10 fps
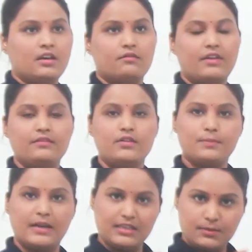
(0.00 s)
When we
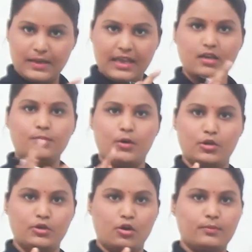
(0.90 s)
multiply a
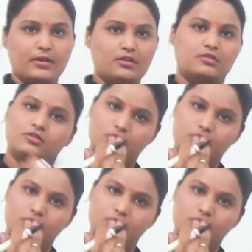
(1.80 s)
polynomial